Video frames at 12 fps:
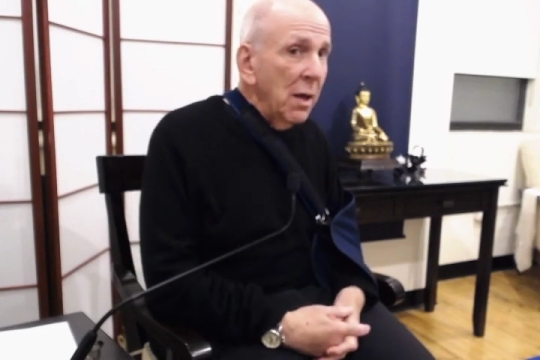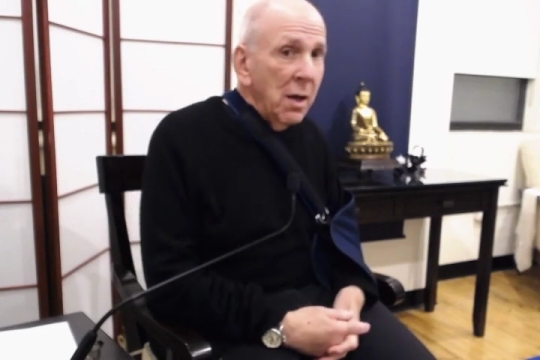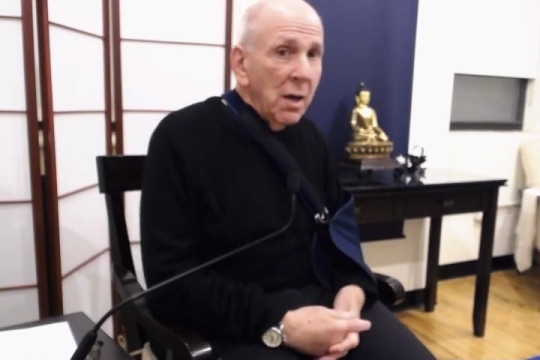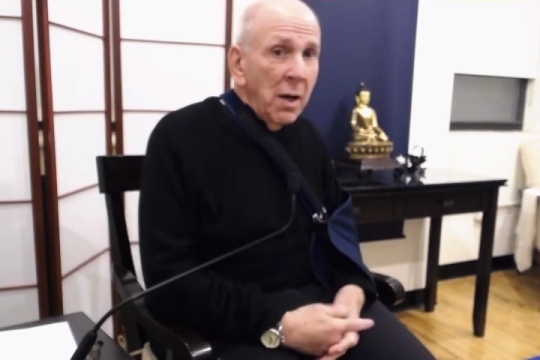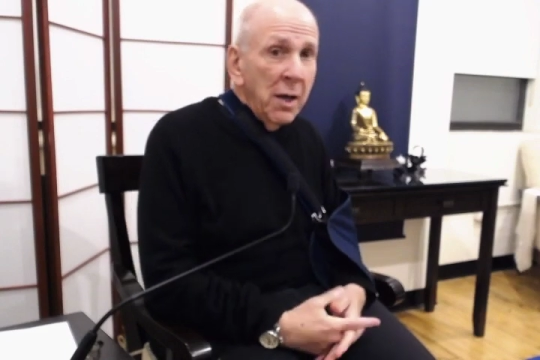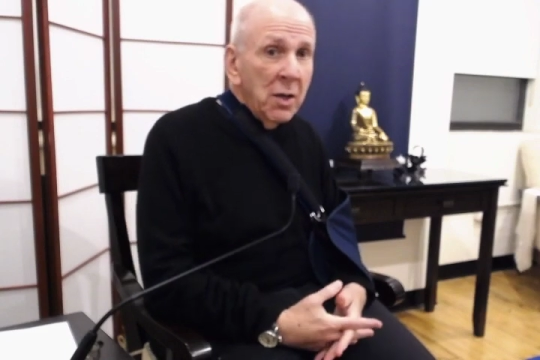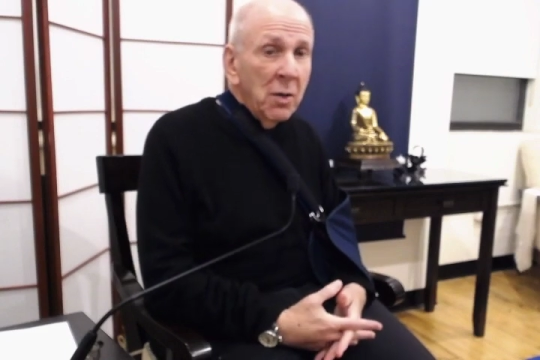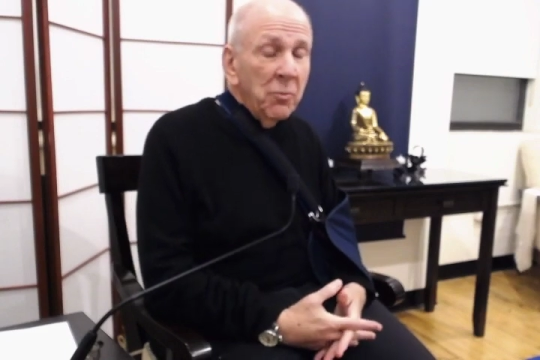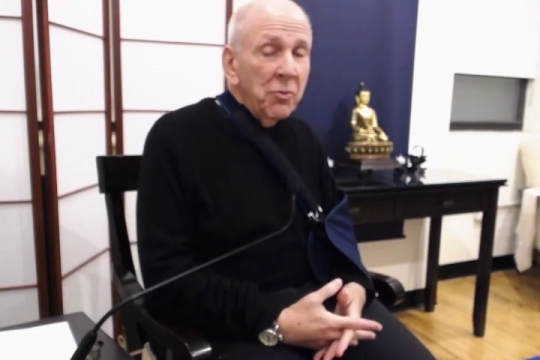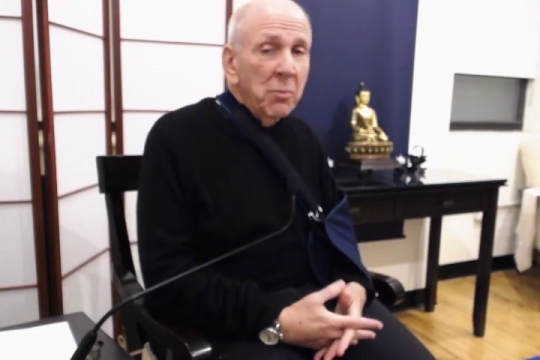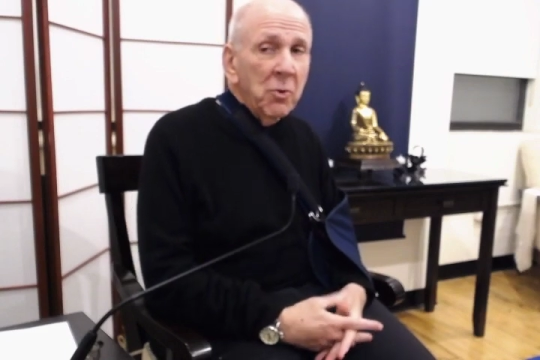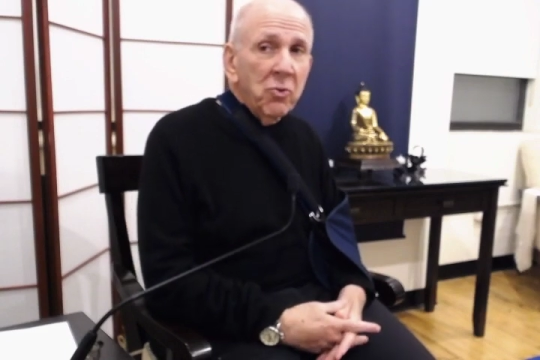I come
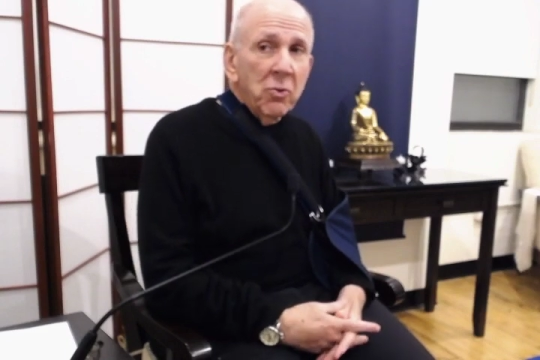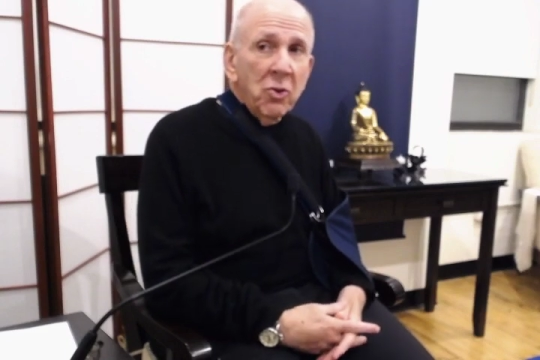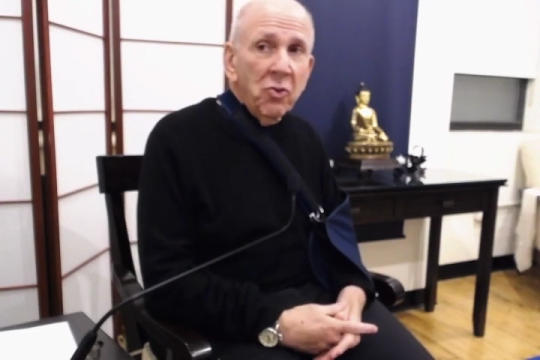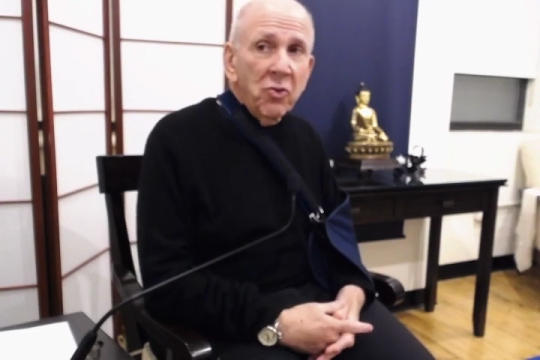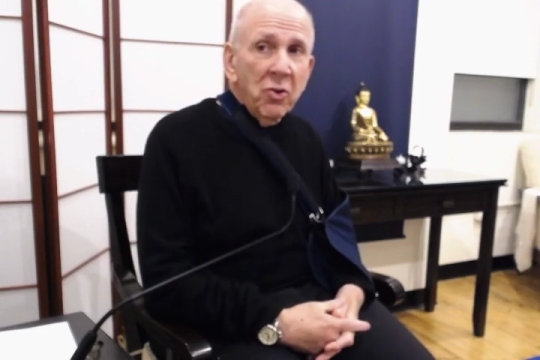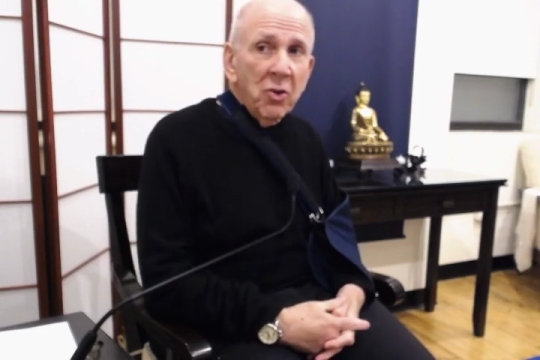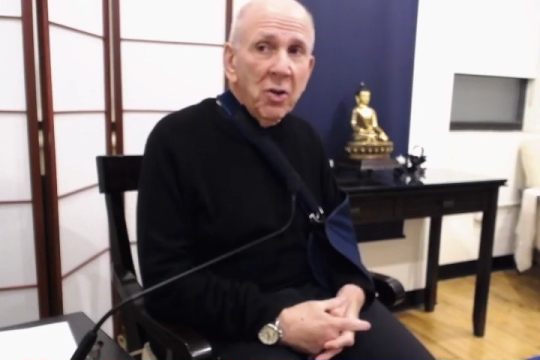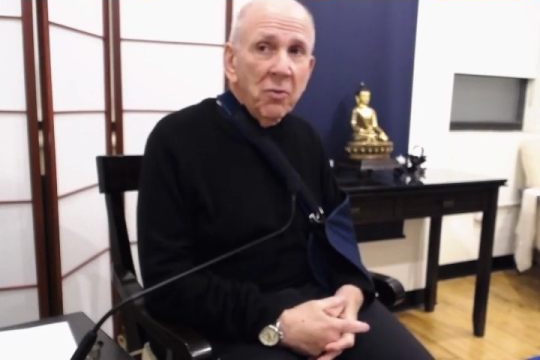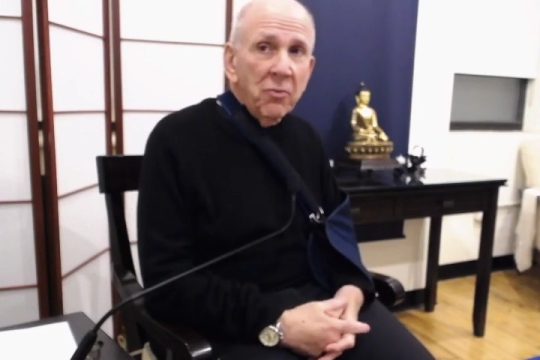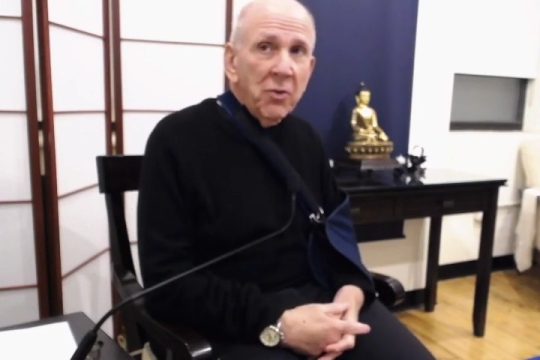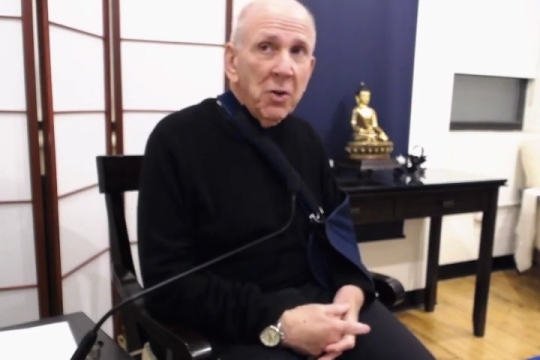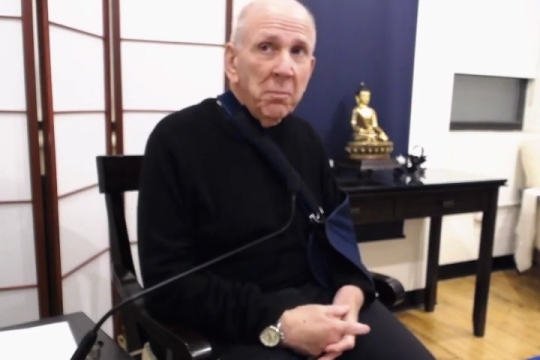from a tradition of
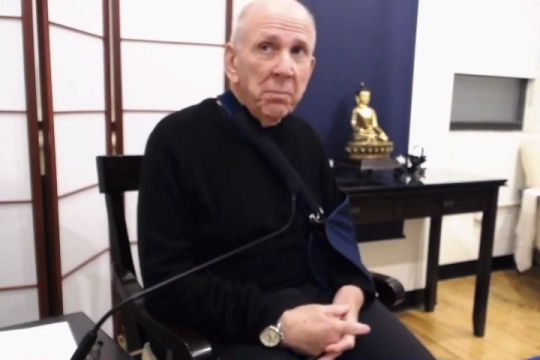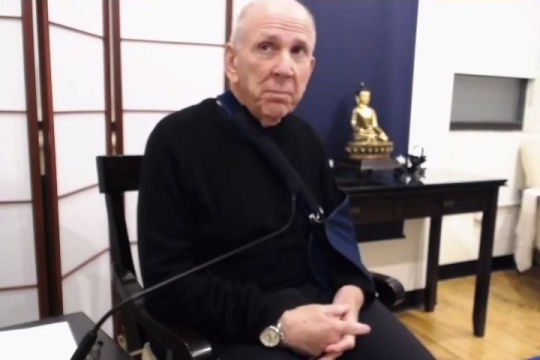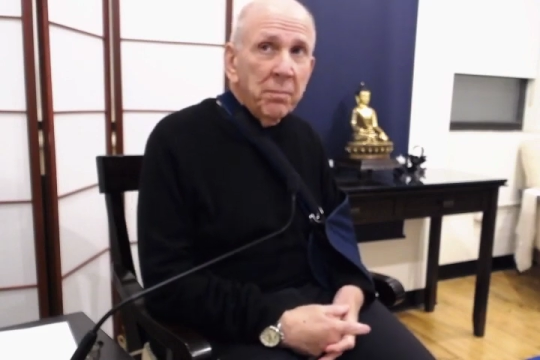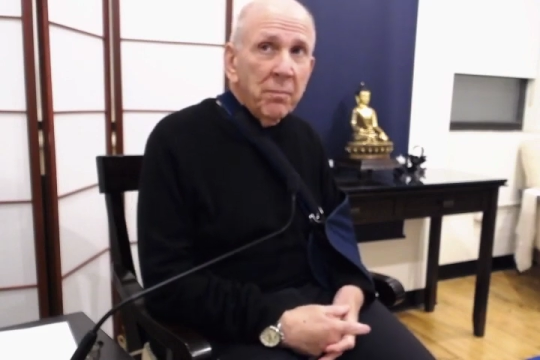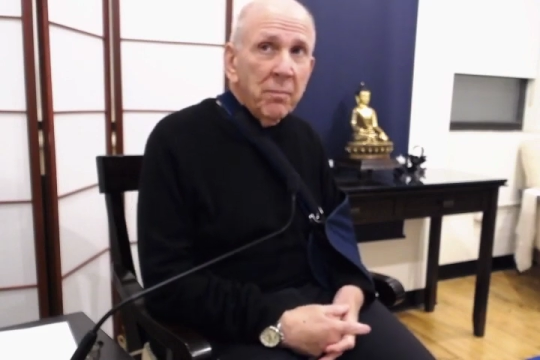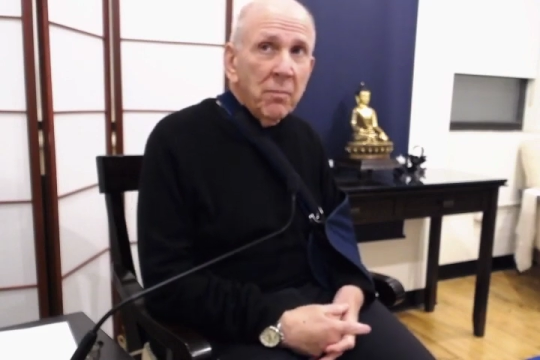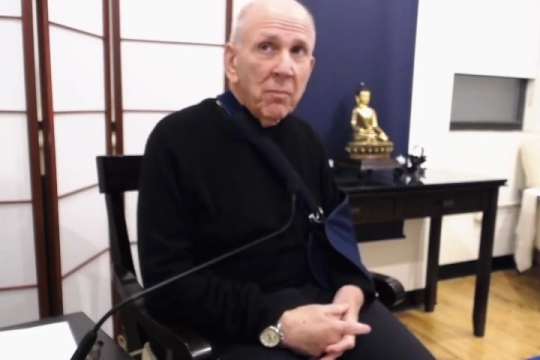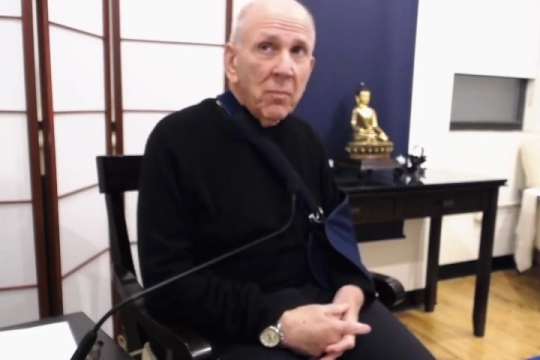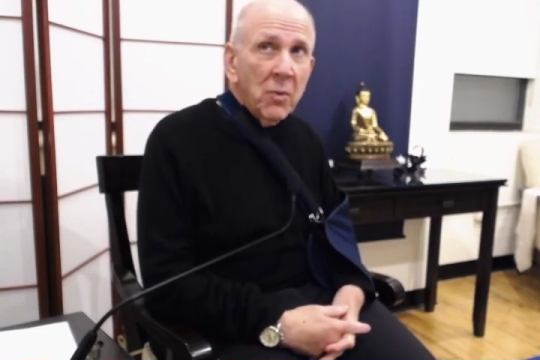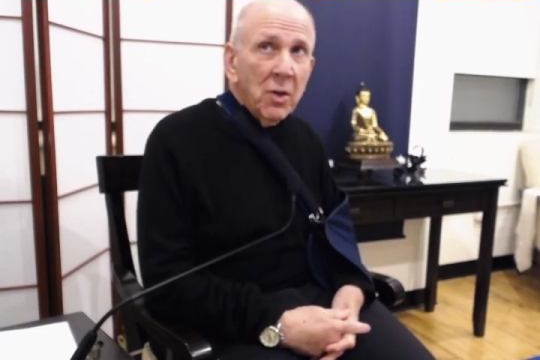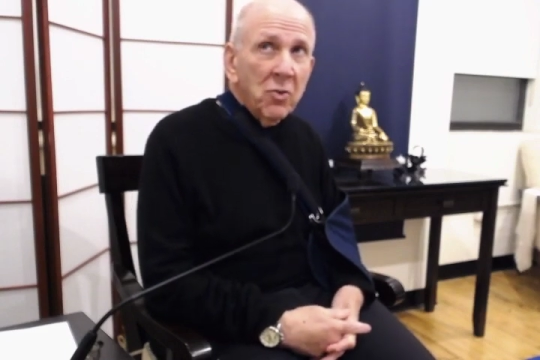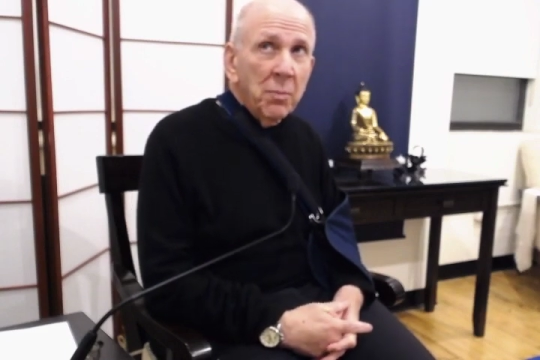
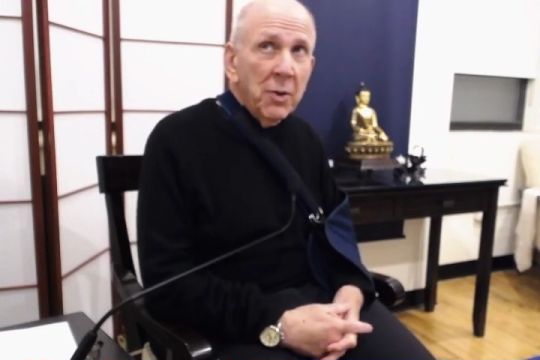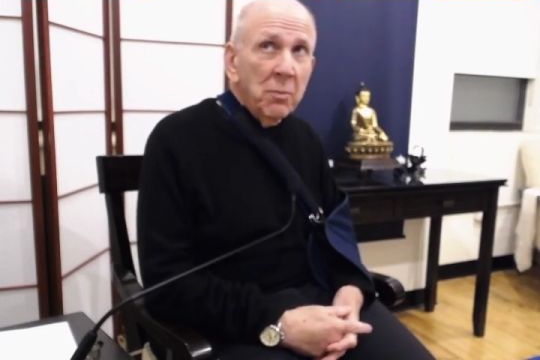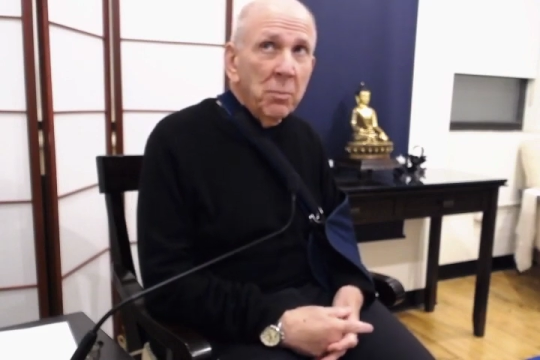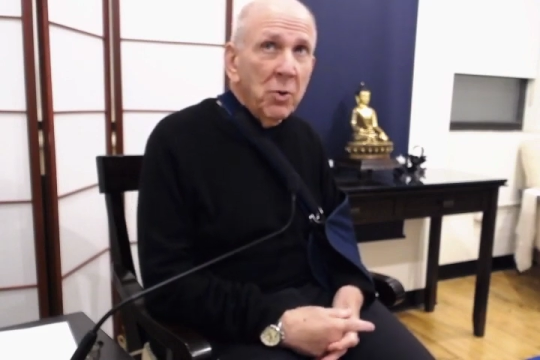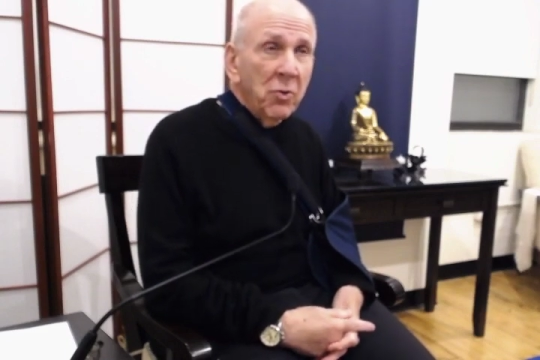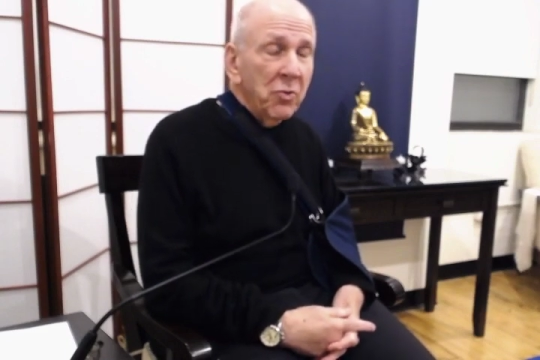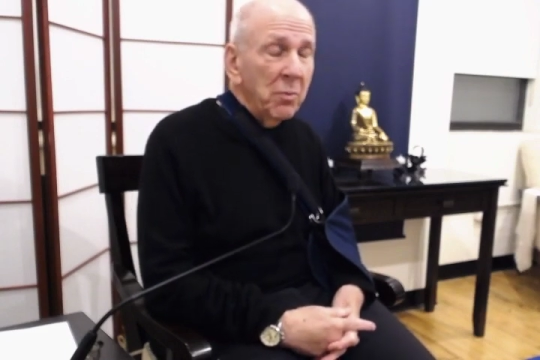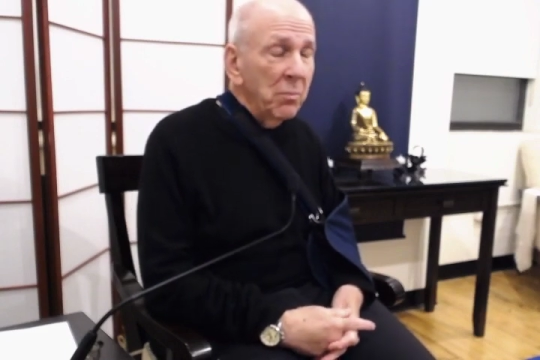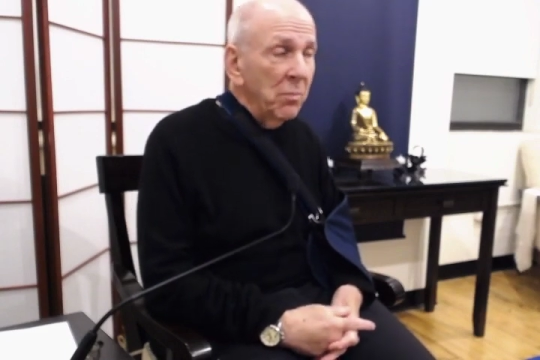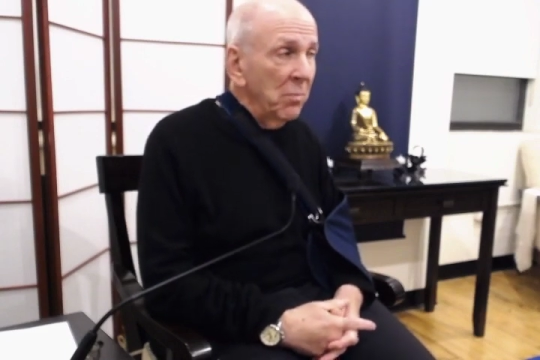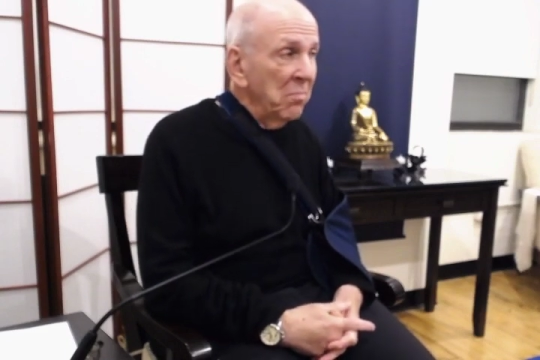Tibetan Buddhism